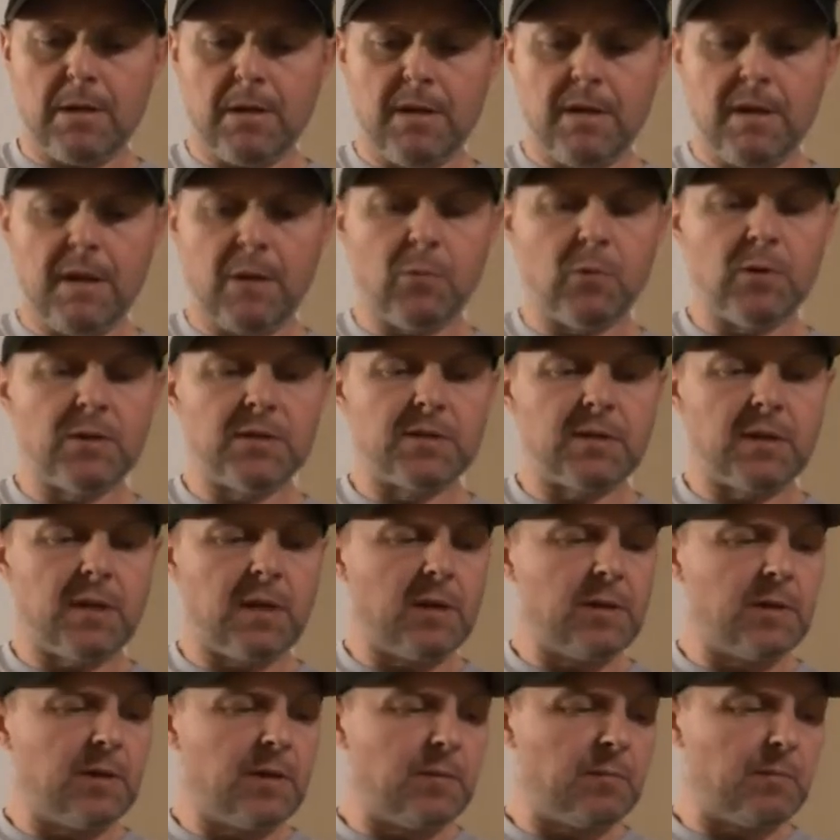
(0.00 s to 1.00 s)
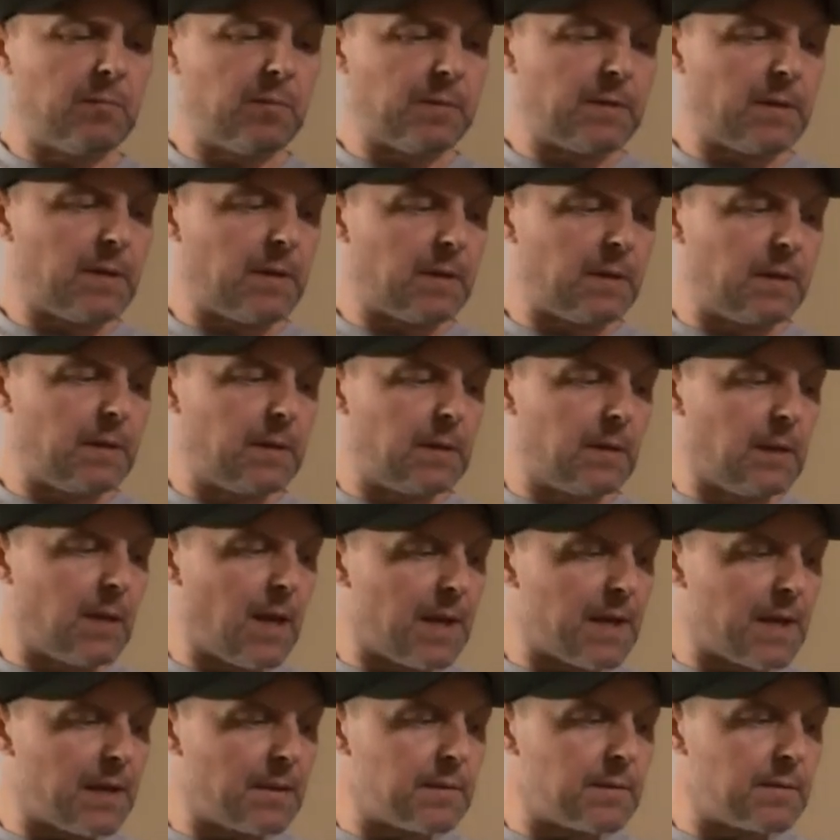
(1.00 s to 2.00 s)
I wouldn't say I didn't particularly
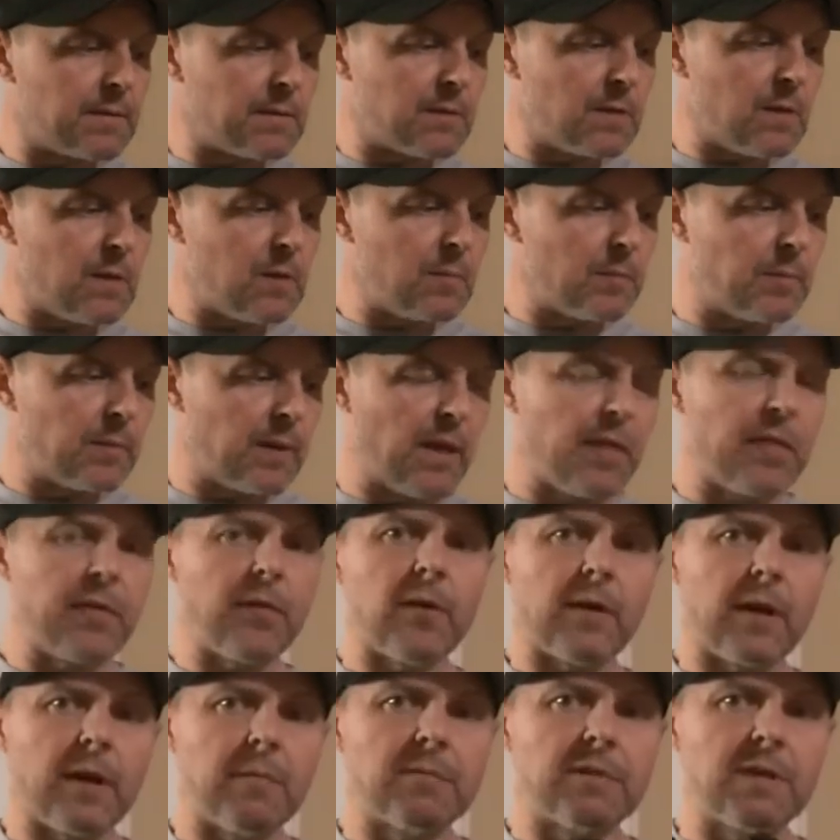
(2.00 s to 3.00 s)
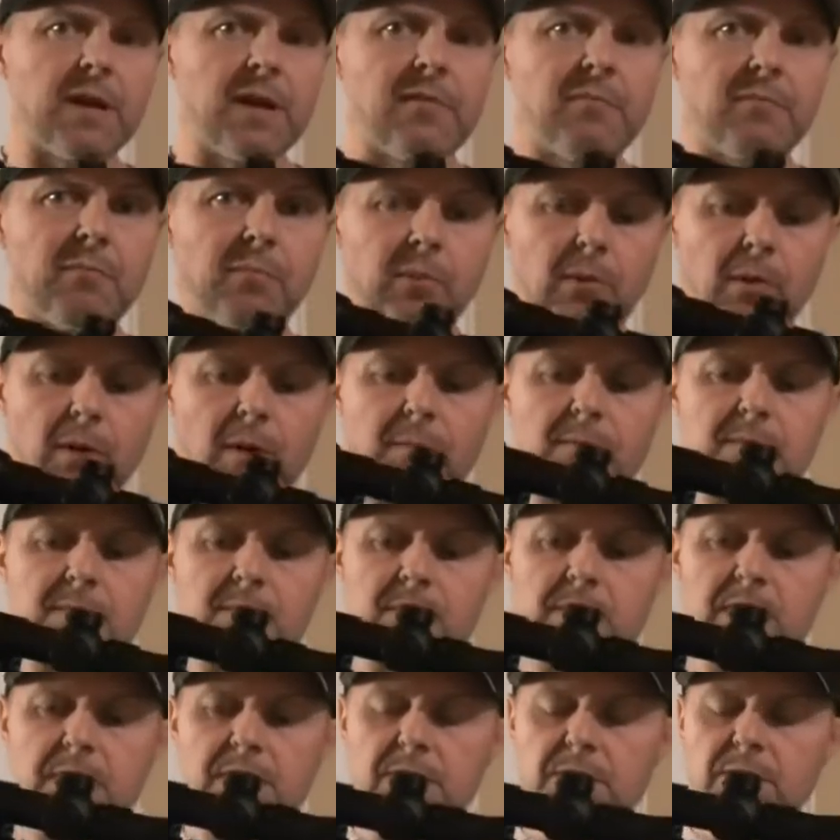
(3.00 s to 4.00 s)
like the scope, but I thought I was having problems
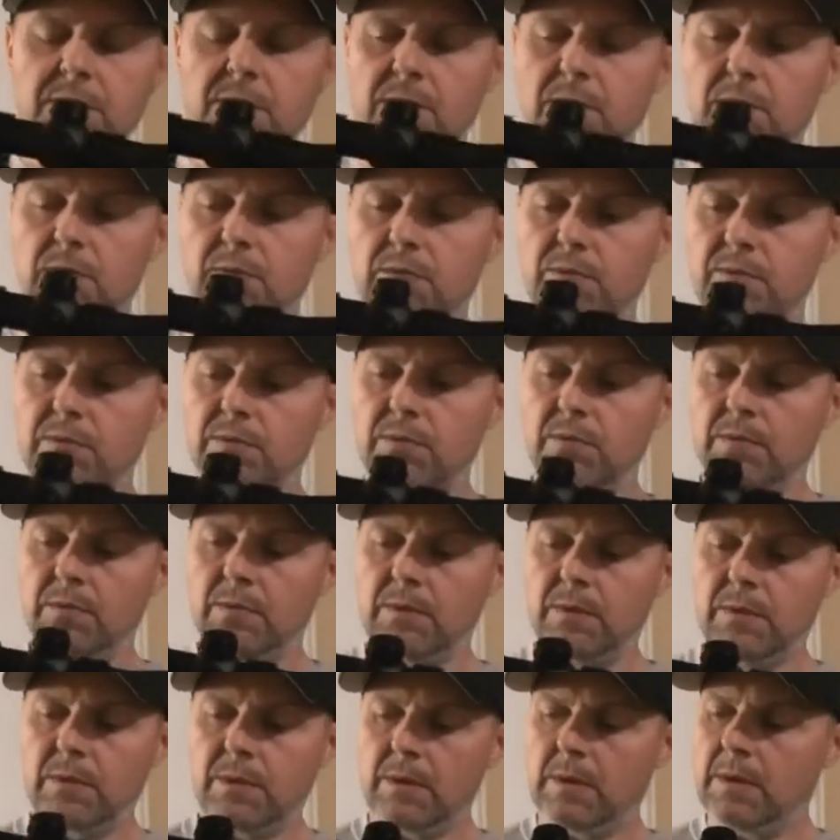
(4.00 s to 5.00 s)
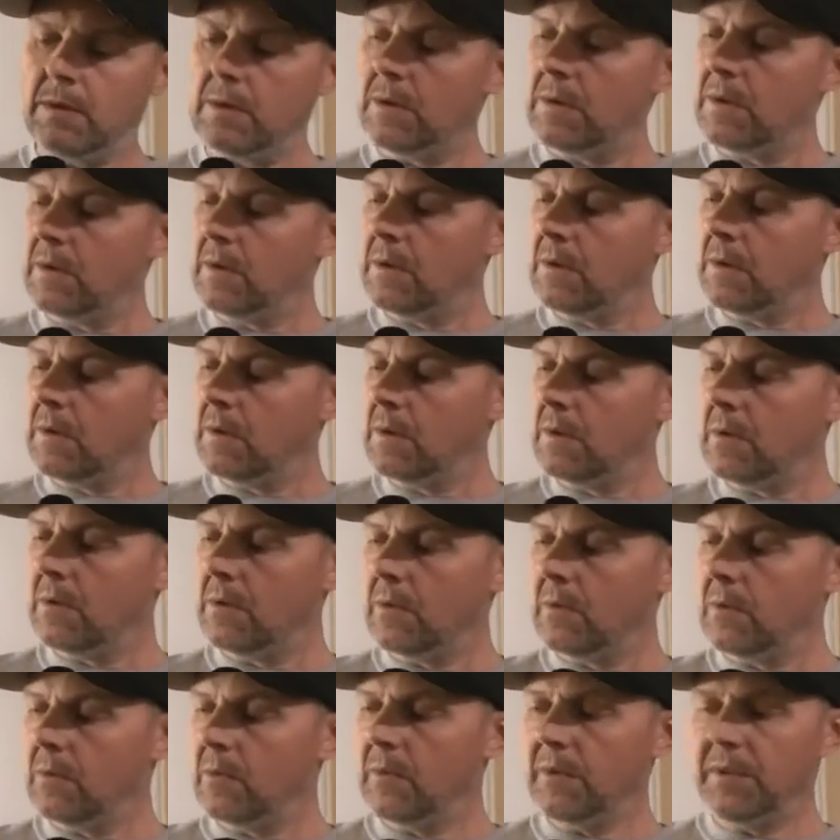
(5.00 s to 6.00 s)
and issues
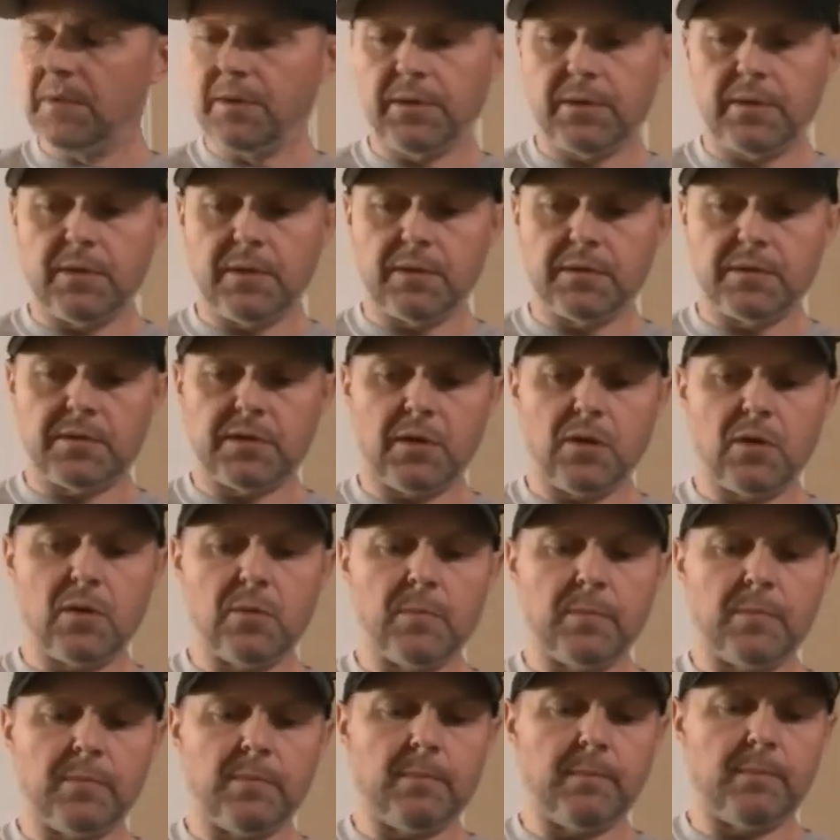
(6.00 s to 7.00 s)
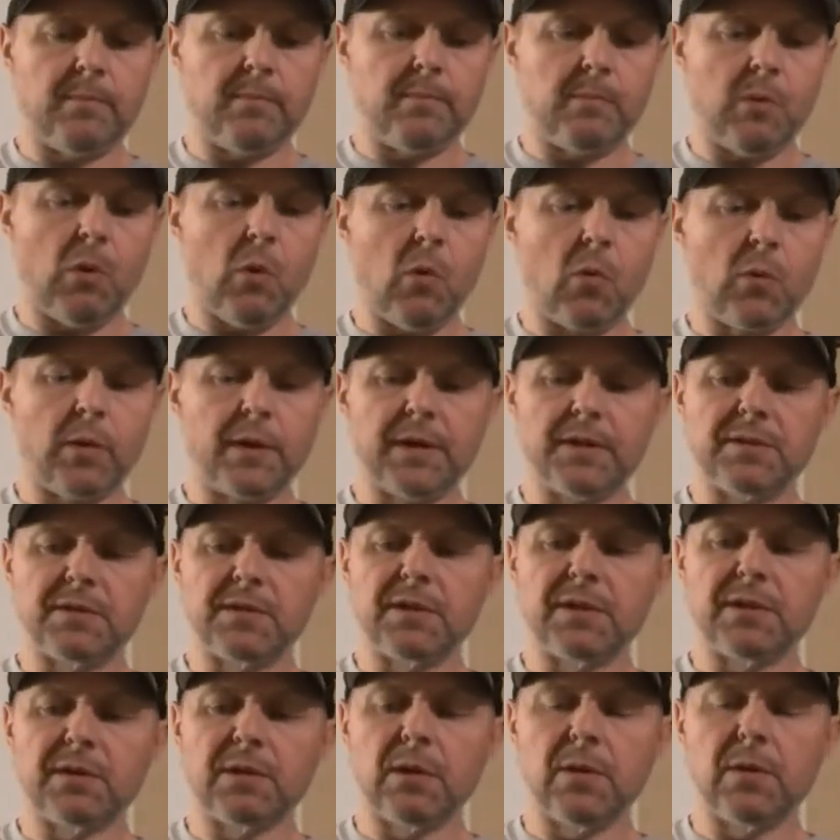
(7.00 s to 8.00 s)
with the scope holding
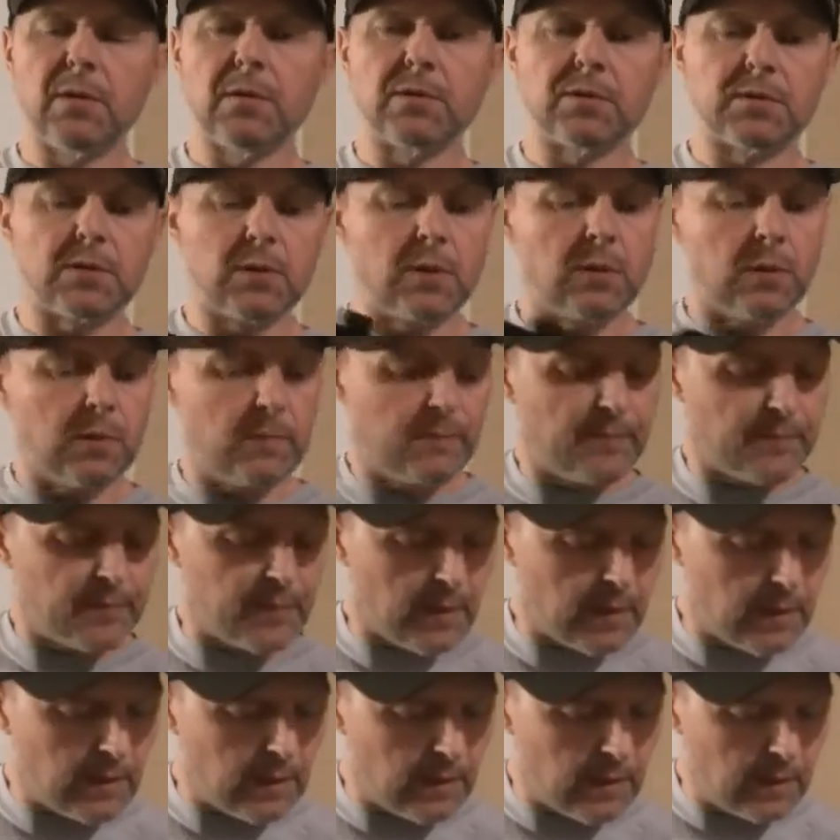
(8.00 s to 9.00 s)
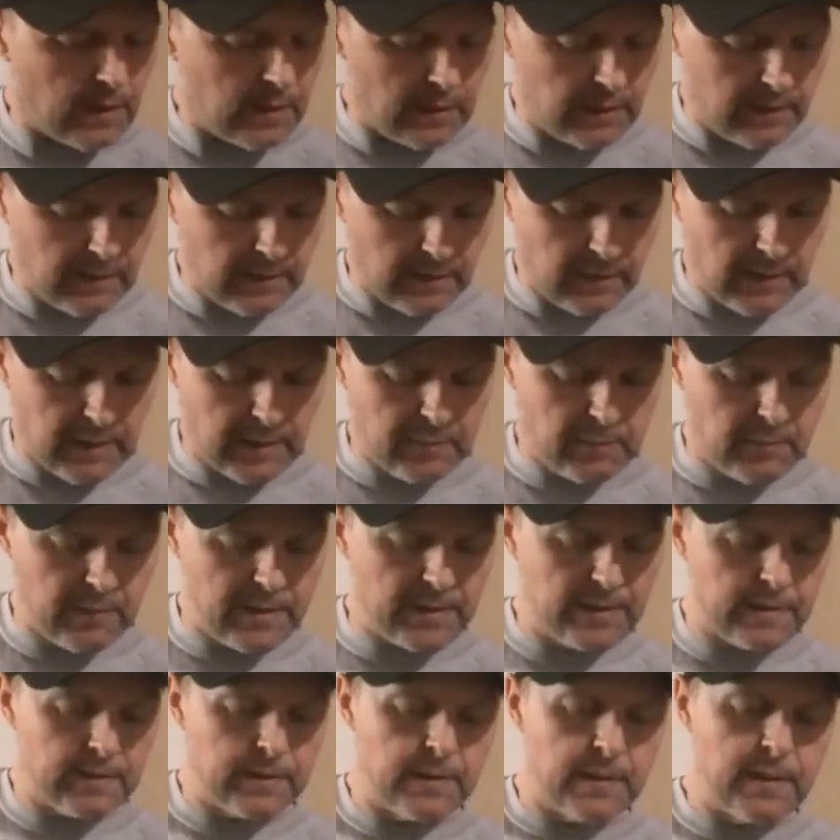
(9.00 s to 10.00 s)
zero, so I went
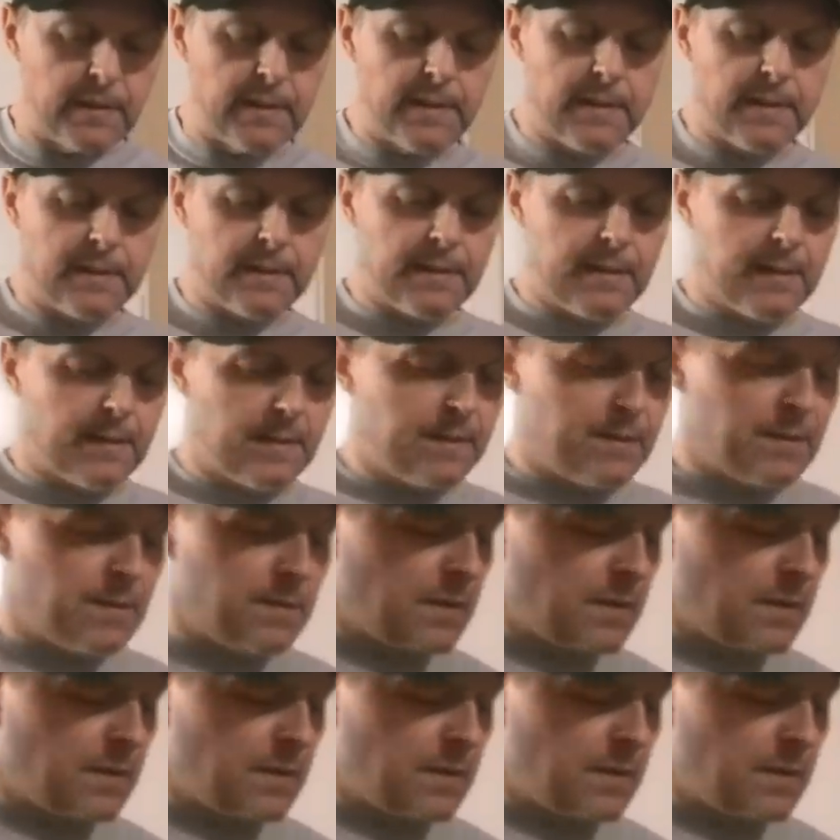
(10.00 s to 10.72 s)
and this is